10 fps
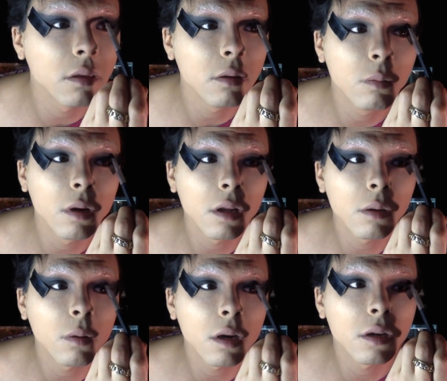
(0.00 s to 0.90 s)
You really
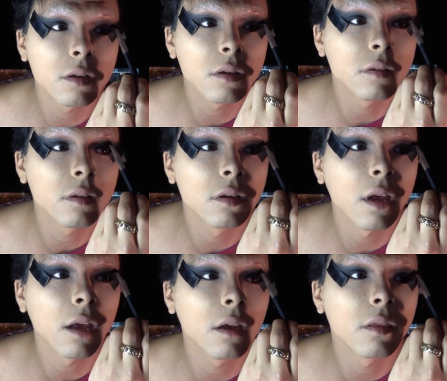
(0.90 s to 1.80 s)
want to just
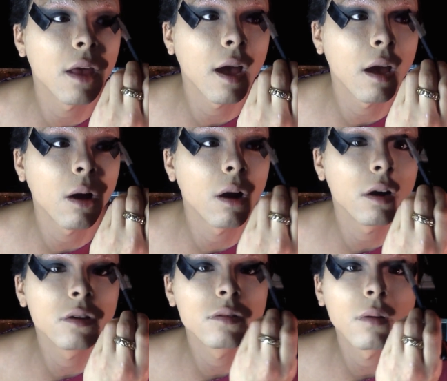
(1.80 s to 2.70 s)
take that
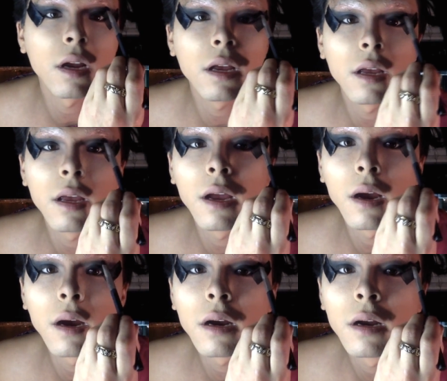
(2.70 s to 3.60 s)
arch right
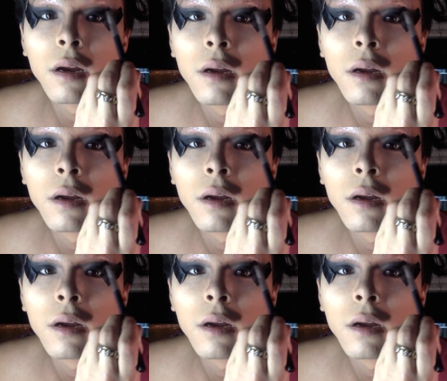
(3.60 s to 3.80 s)
here,